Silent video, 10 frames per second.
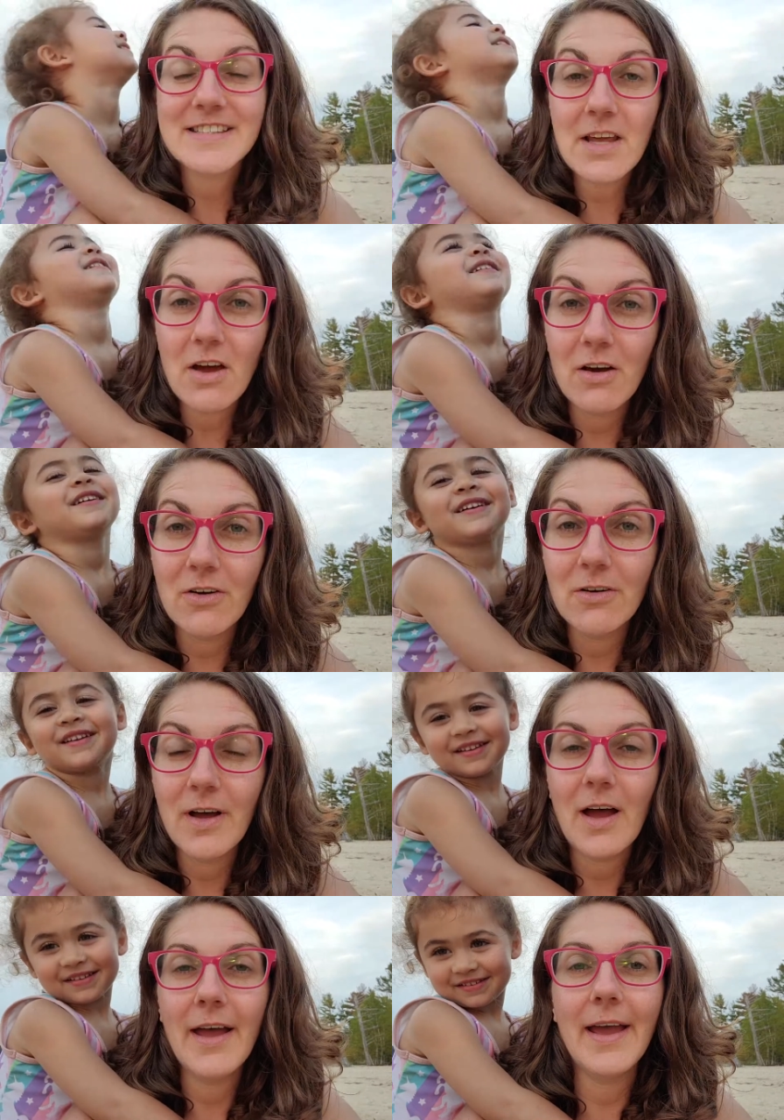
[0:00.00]
So,
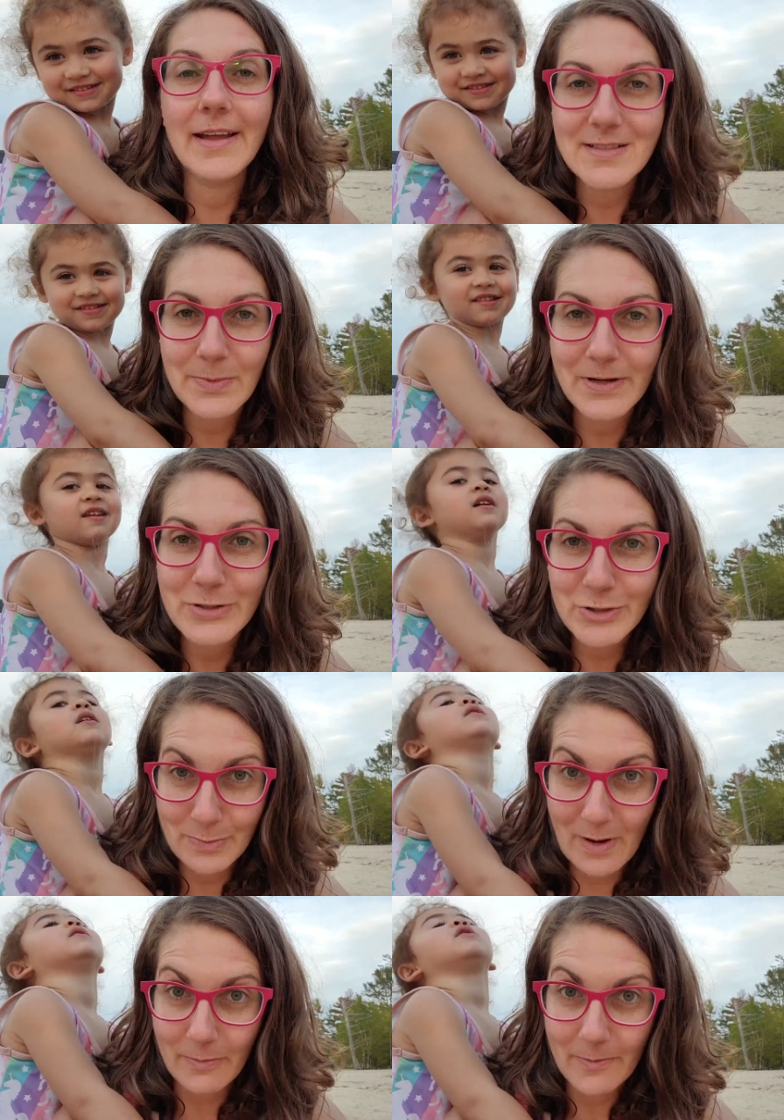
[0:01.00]
I hate to burst your
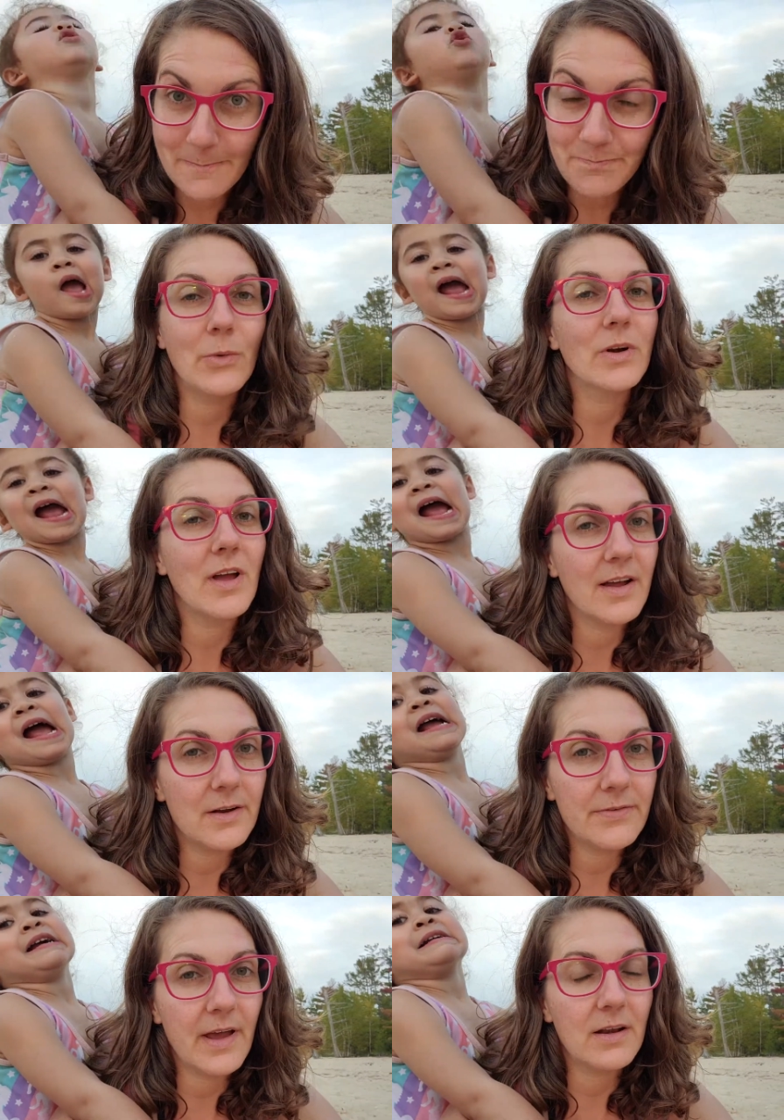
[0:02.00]
bubble. You are not going
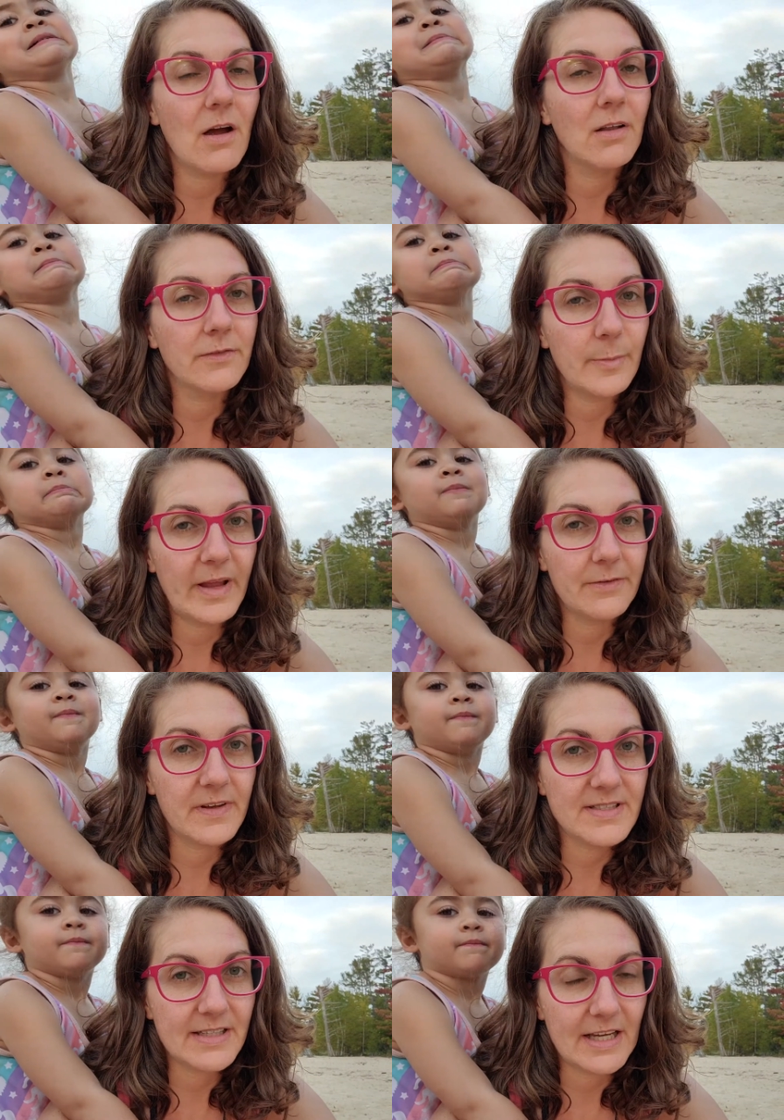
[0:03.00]
to find all of your
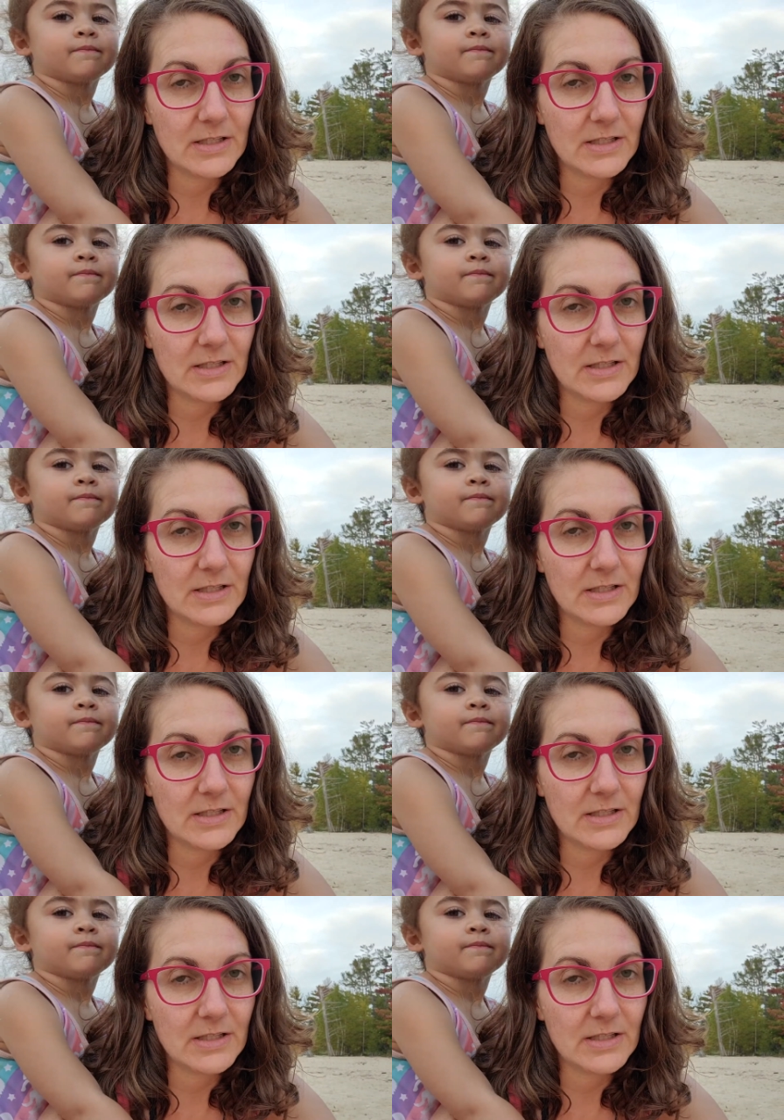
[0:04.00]
manifesting